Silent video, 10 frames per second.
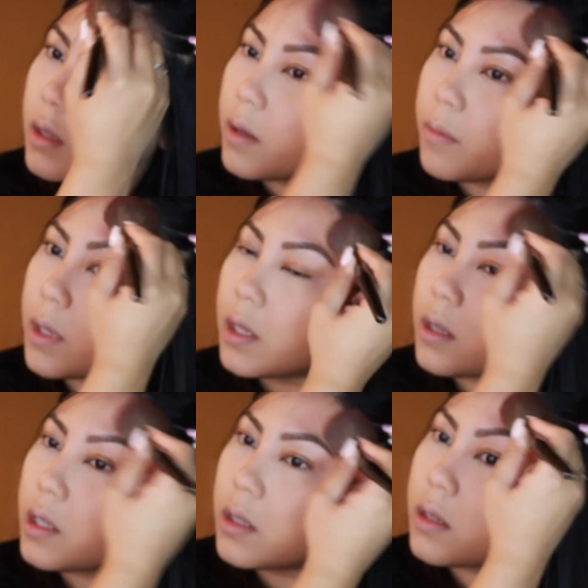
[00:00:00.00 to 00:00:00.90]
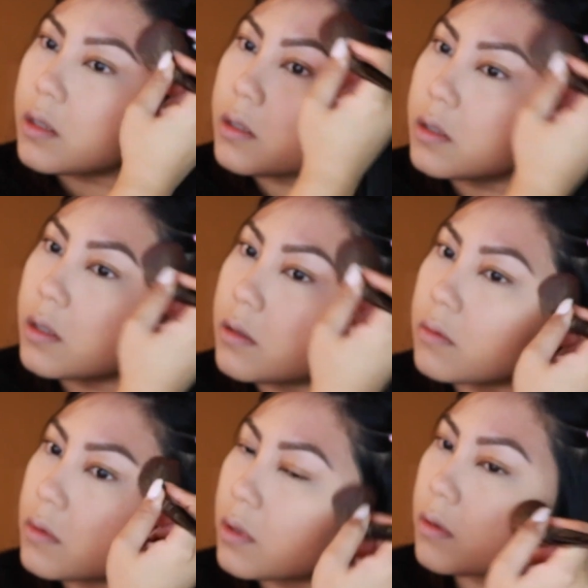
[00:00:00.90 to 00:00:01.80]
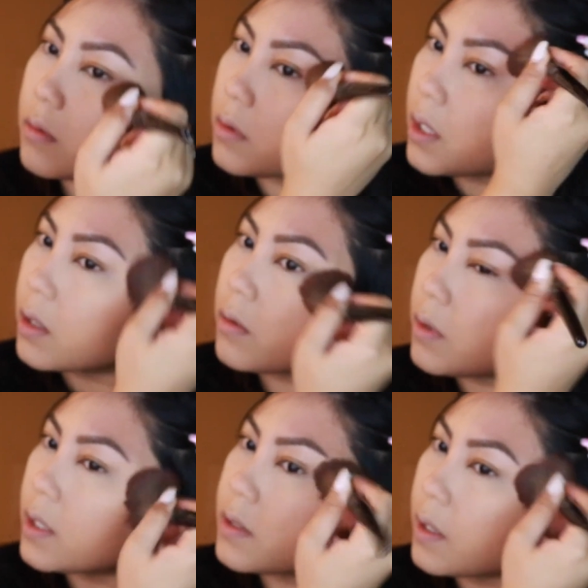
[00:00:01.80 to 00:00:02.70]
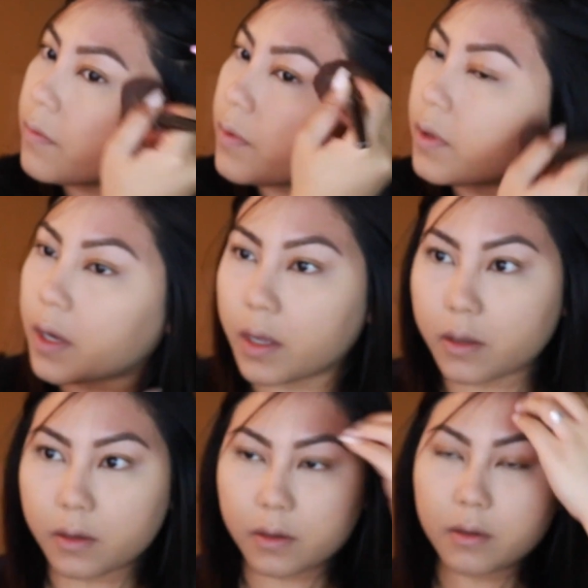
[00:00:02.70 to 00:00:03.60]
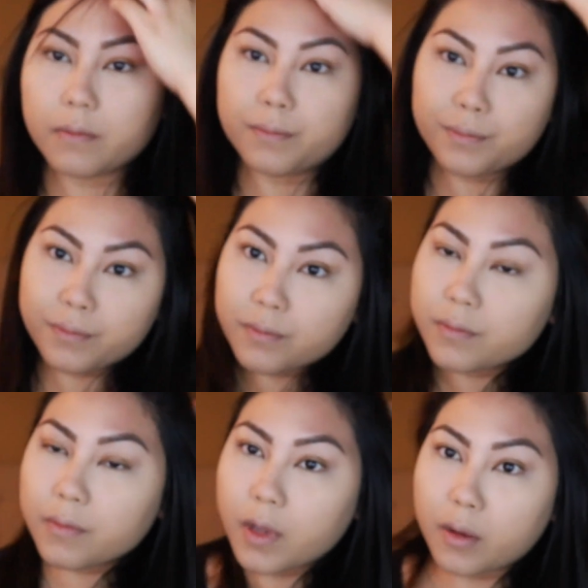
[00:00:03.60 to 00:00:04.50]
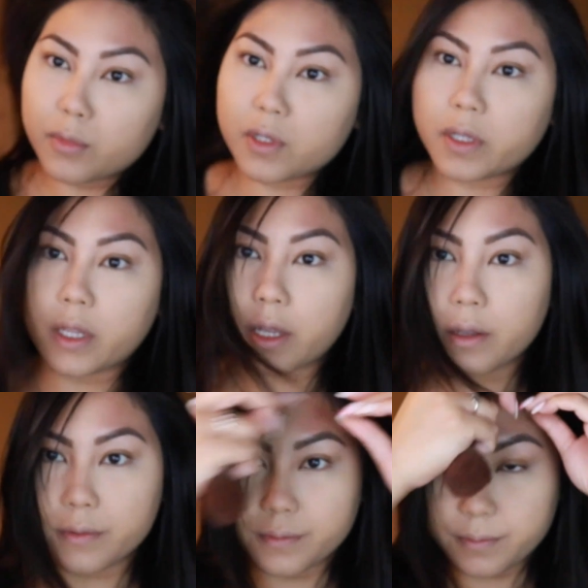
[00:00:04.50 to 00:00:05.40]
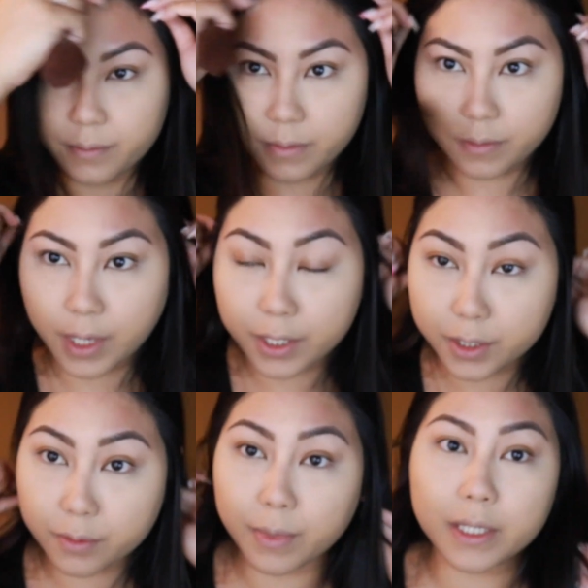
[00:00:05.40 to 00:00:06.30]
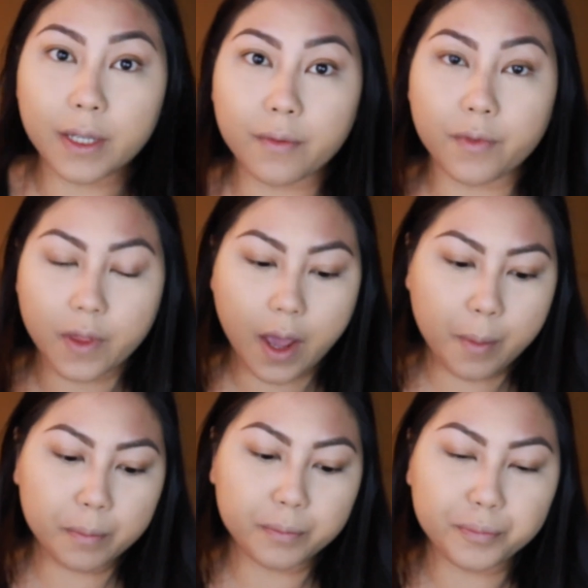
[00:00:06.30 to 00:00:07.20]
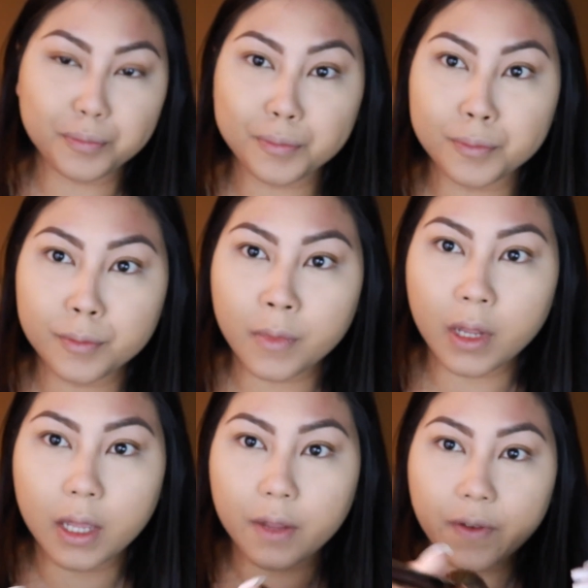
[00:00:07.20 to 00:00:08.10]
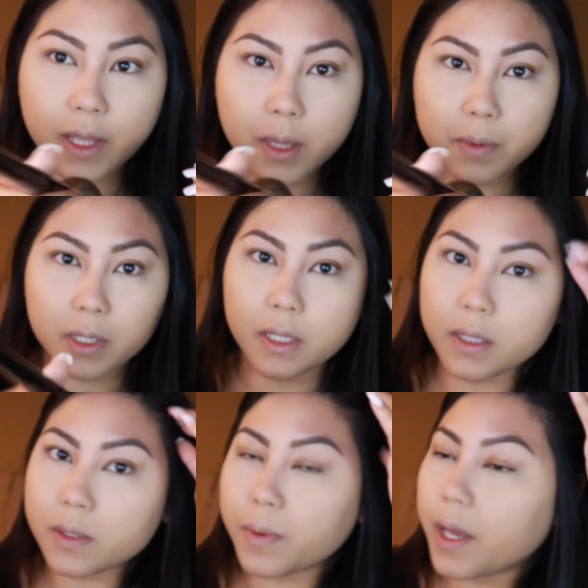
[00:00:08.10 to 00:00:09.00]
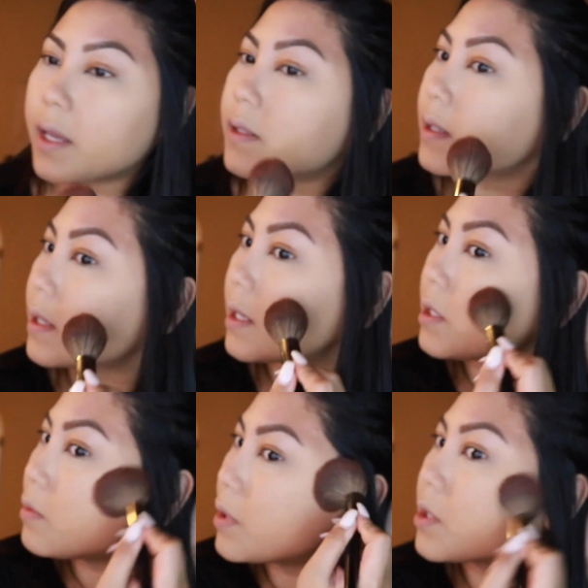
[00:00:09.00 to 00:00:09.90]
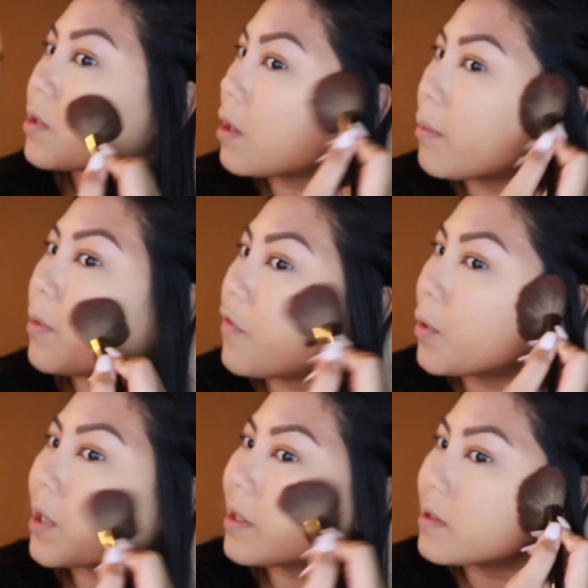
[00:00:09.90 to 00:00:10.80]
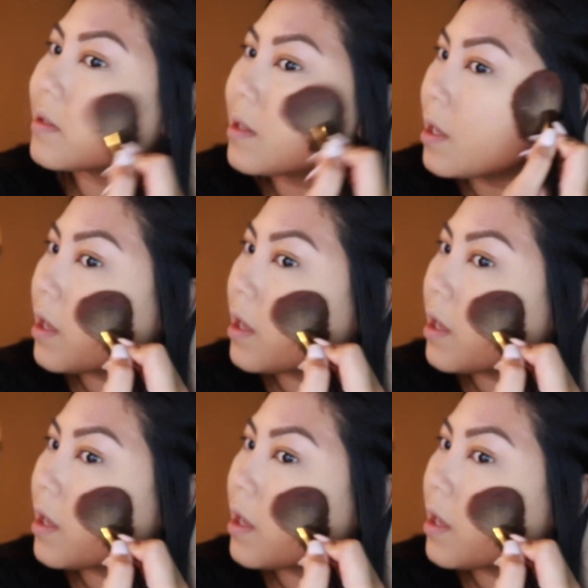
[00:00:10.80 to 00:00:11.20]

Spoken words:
I mean, I don't know, like who has time for that? I'm just kidding. I should make time for that. And if I keep looking this way, it's because I need to make sure I'm in focus.